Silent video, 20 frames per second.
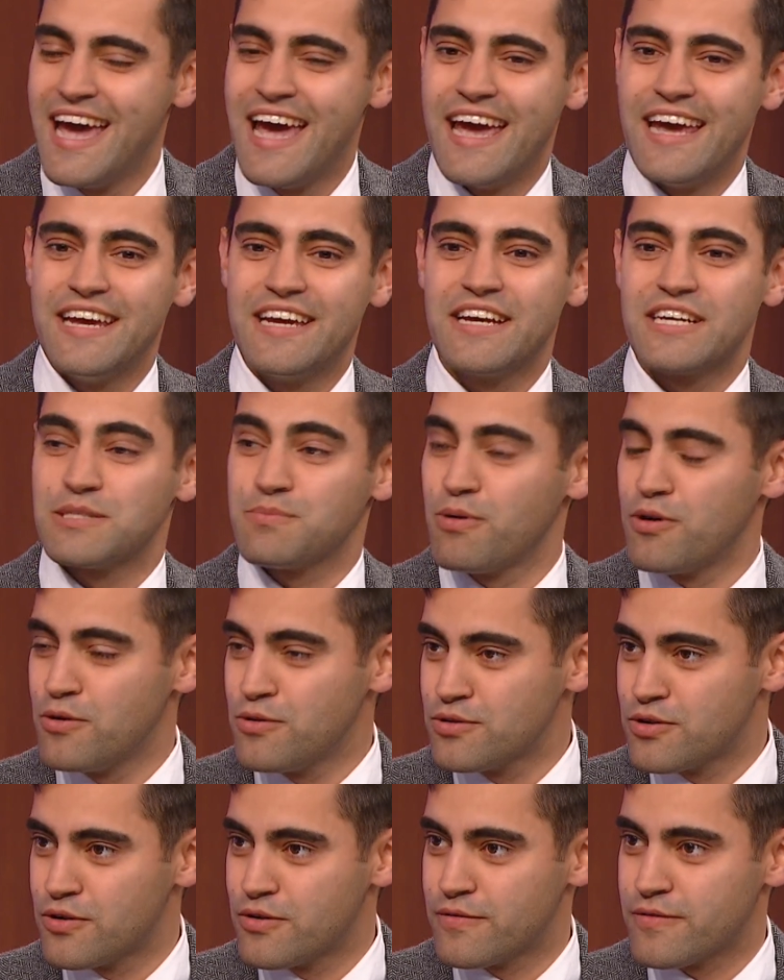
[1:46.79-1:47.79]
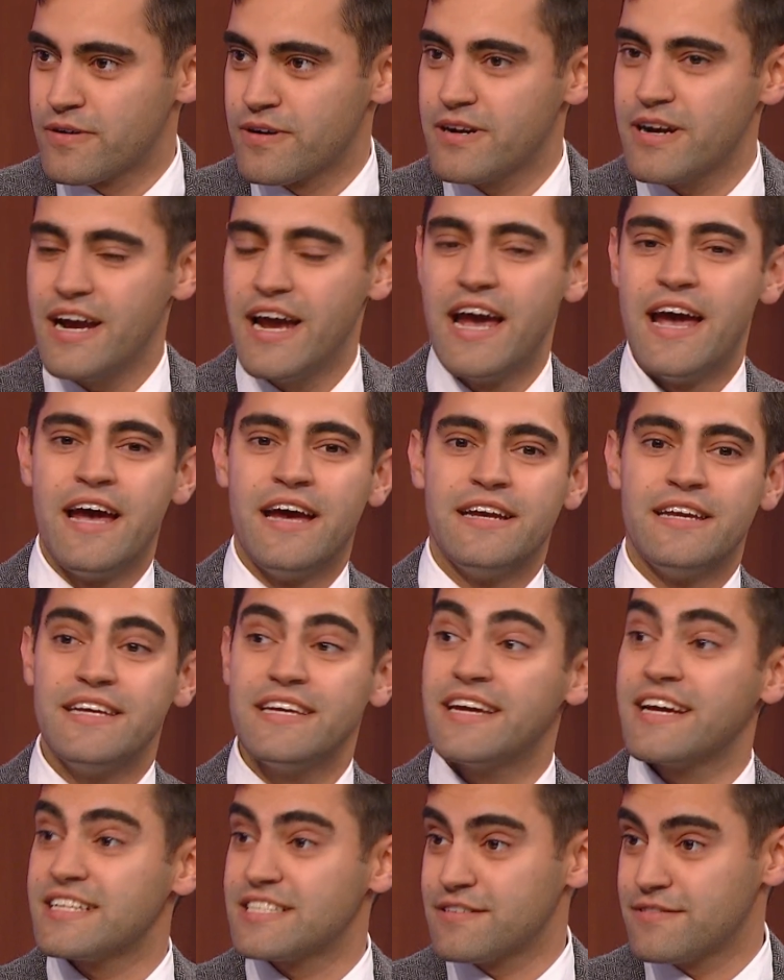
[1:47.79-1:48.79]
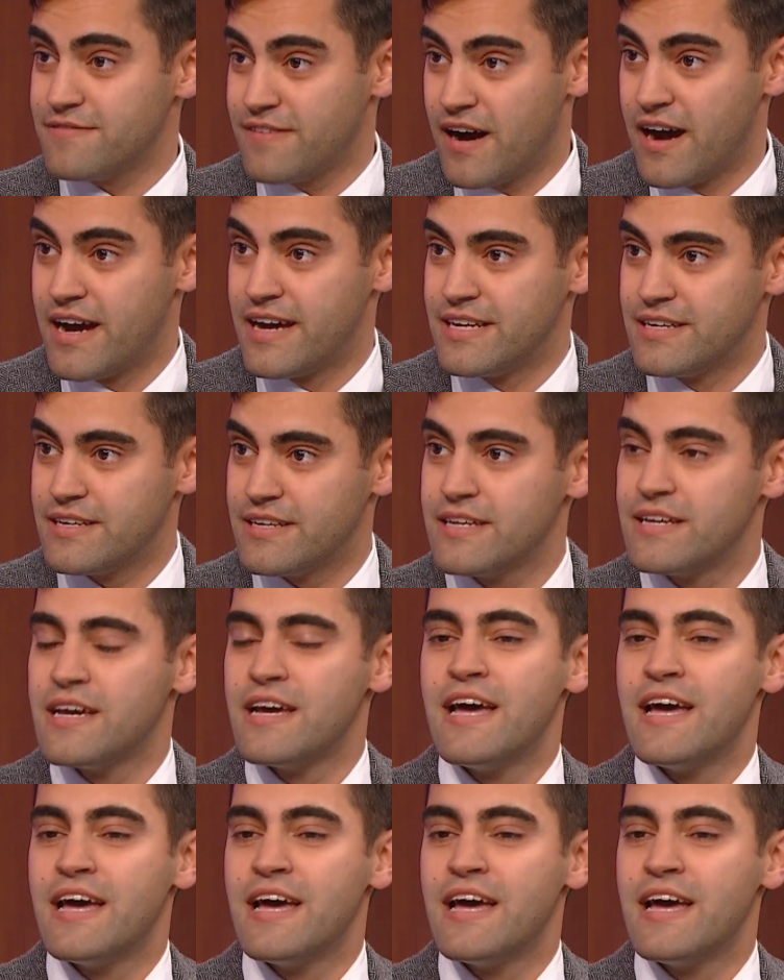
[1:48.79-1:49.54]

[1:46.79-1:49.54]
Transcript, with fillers: He gets pulled over, and he gets fined.